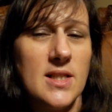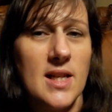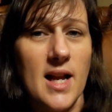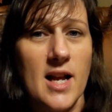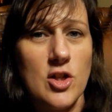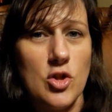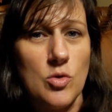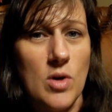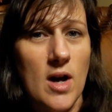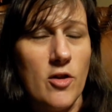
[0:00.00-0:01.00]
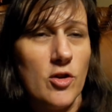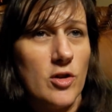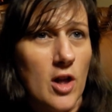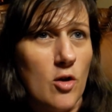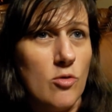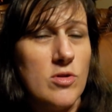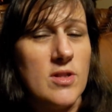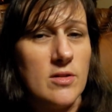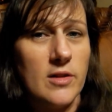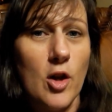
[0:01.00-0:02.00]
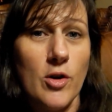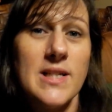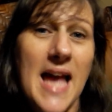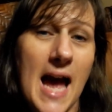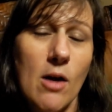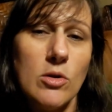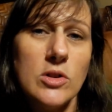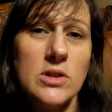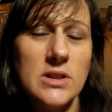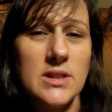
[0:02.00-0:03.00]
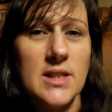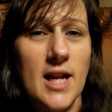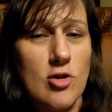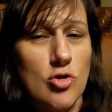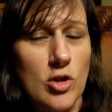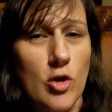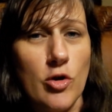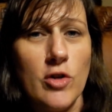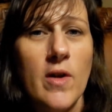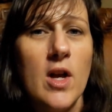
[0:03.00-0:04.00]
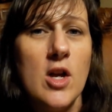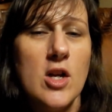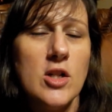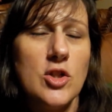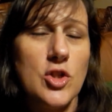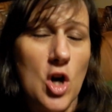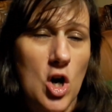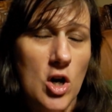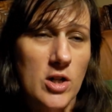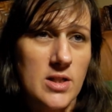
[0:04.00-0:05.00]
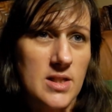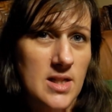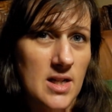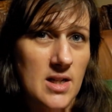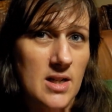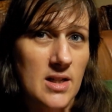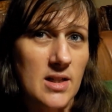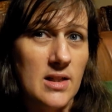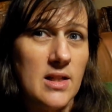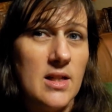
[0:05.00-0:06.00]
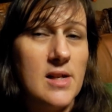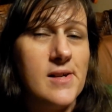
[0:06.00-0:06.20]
And then I got 2 other loads, a load of towels and then an actual load of darks done.